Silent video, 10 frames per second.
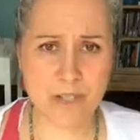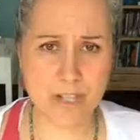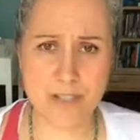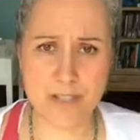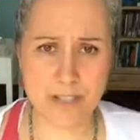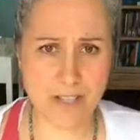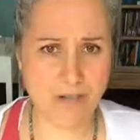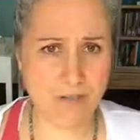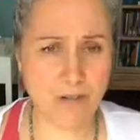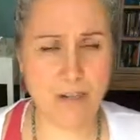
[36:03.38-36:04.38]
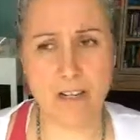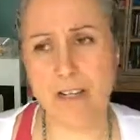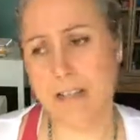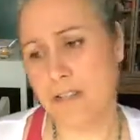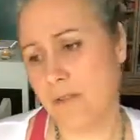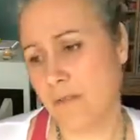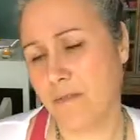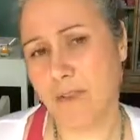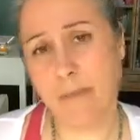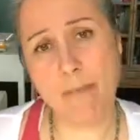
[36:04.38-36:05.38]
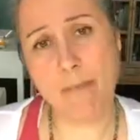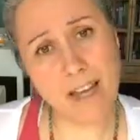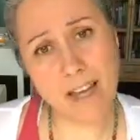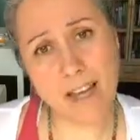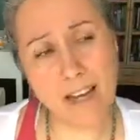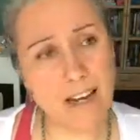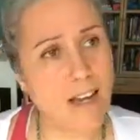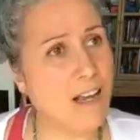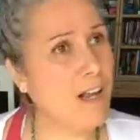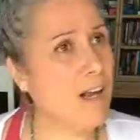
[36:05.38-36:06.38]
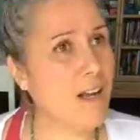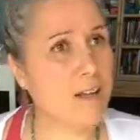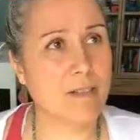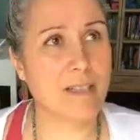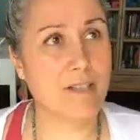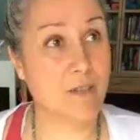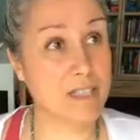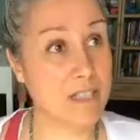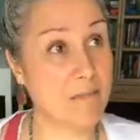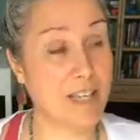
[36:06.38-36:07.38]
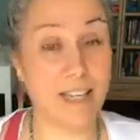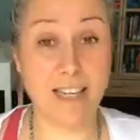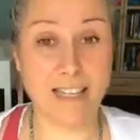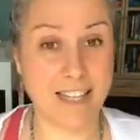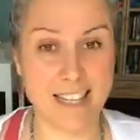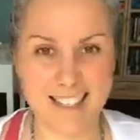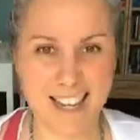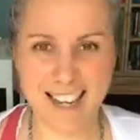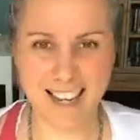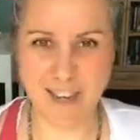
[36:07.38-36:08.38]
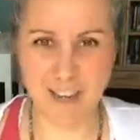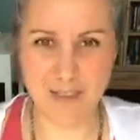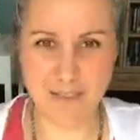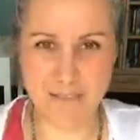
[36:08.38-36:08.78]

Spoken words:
judge yourself for it. Don't feel bad. Don't explain. Like, it's kind of like all of the